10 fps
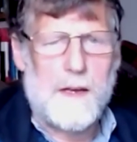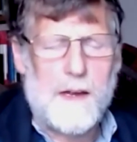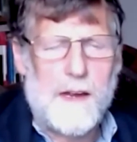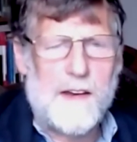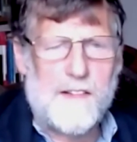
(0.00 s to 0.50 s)

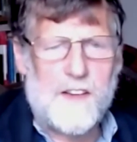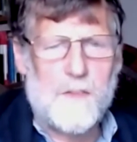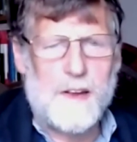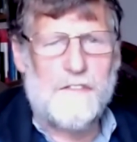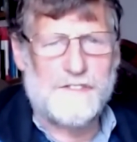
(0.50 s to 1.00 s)
is to
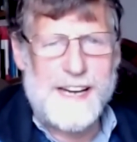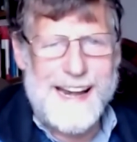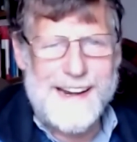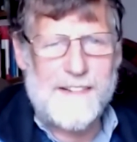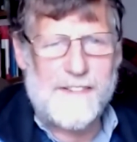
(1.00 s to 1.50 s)
be
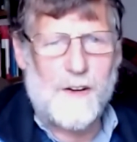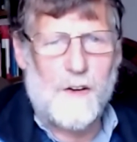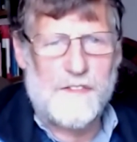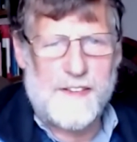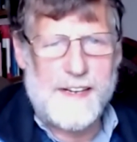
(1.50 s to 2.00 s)
friends
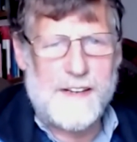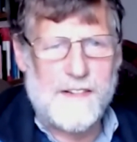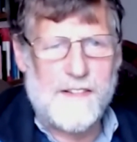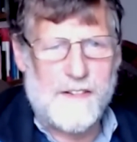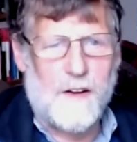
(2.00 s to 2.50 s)
of
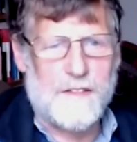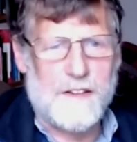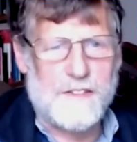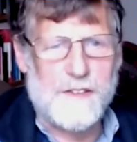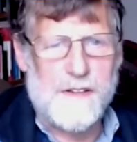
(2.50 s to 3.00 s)
seekers of the
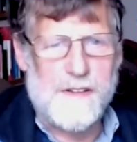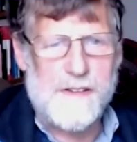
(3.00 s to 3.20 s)
truth.